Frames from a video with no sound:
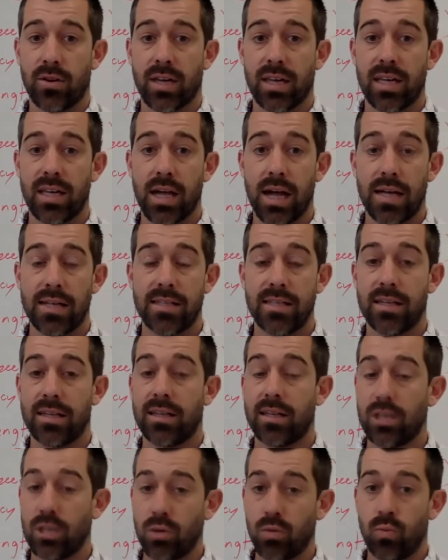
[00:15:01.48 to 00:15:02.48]
key idea
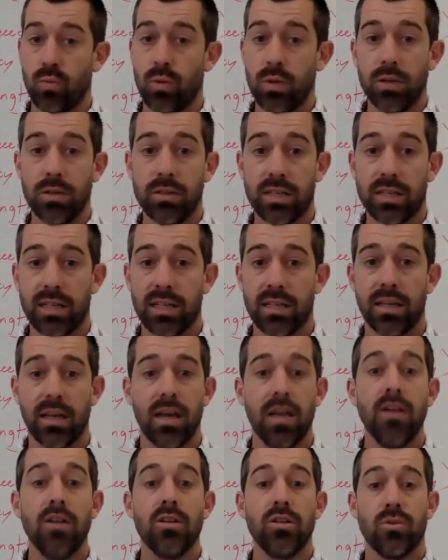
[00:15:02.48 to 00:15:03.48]
that you will need
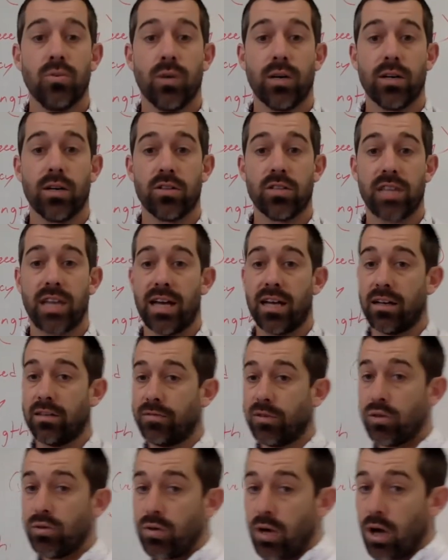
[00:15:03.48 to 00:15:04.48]
to understand.
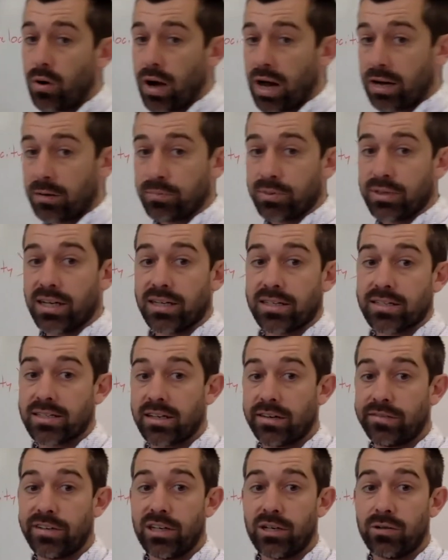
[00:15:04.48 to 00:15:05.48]
If you know how to plug
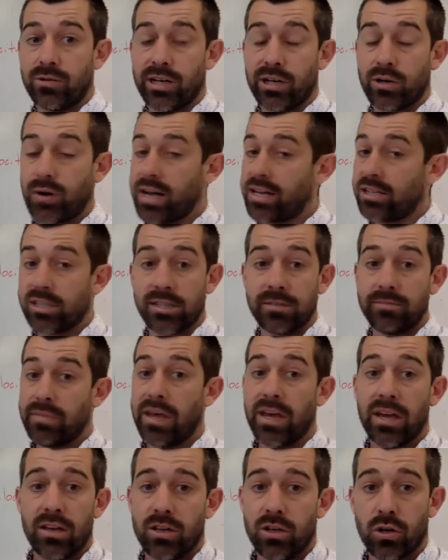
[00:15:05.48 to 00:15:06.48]
stuff into an equation,
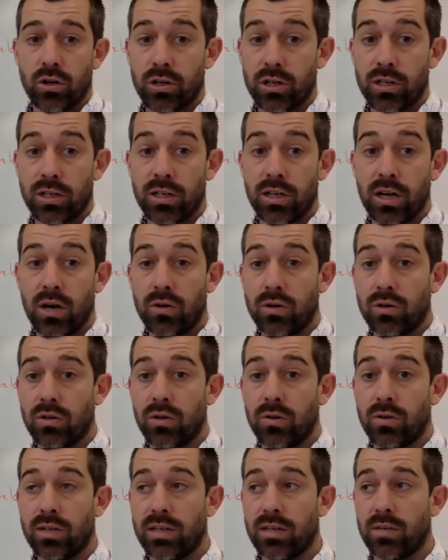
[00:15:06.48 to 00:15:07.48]
you're good to go. You
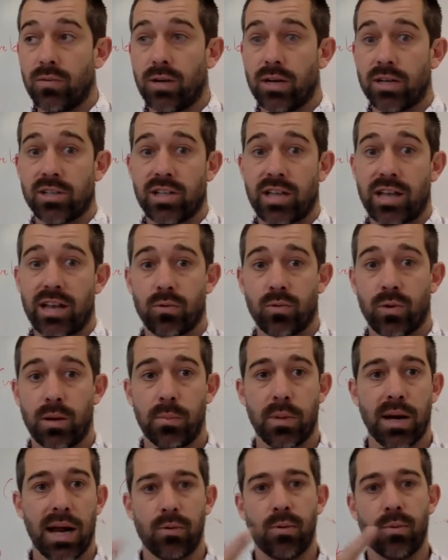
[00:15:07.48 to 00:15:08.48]
don't need to watch that other one,
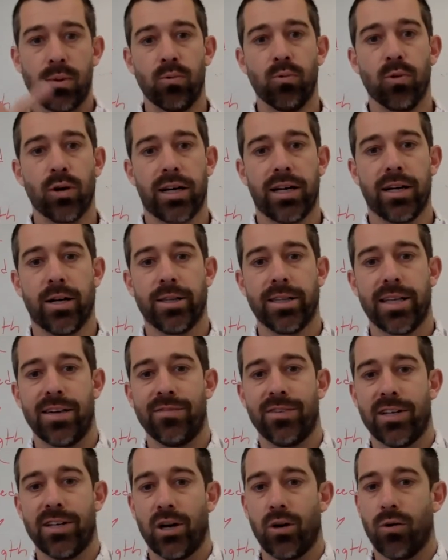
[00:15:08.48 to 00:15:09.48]
but I will be working on that
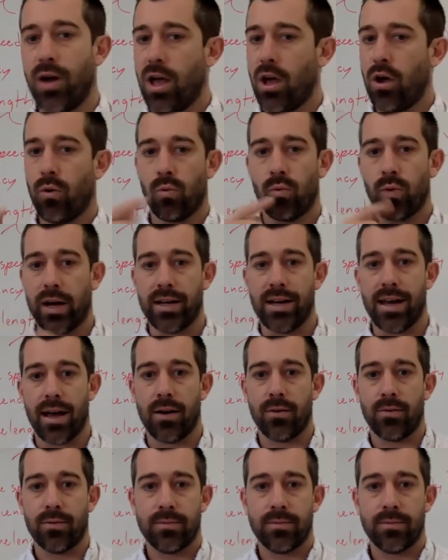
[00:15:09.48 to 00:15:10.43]
video right now.